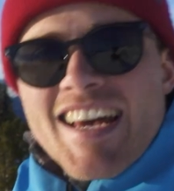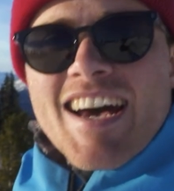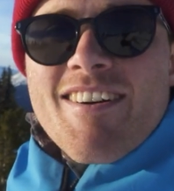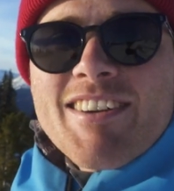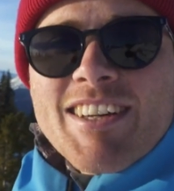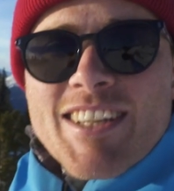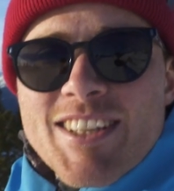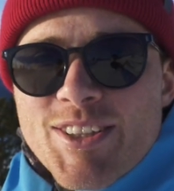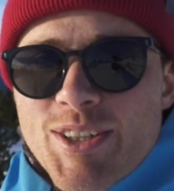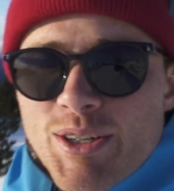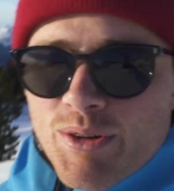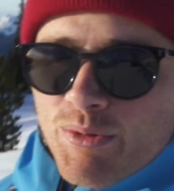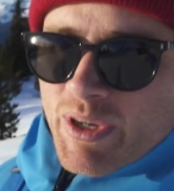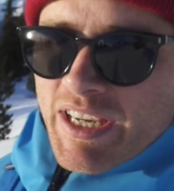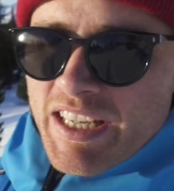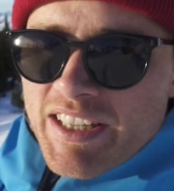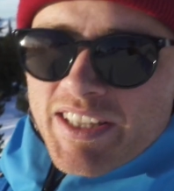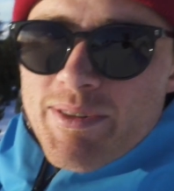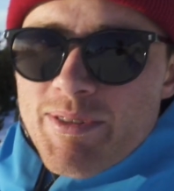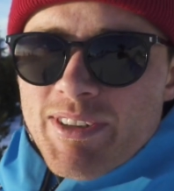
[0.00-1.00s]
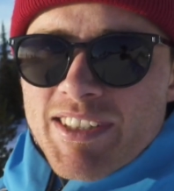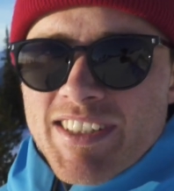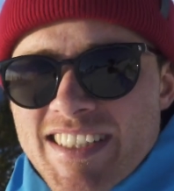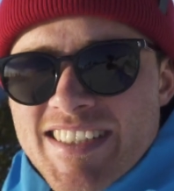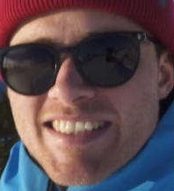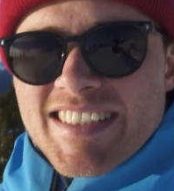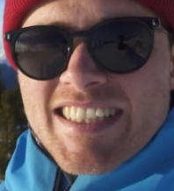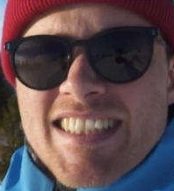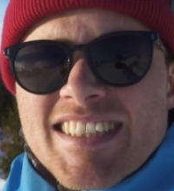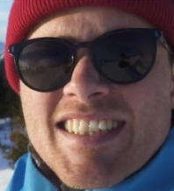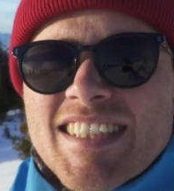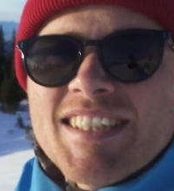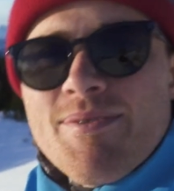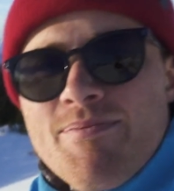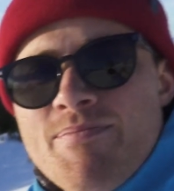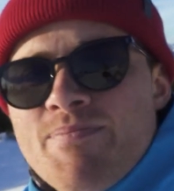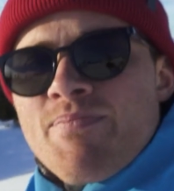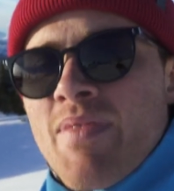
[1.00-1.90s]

I'm gonna do a weekly one this season,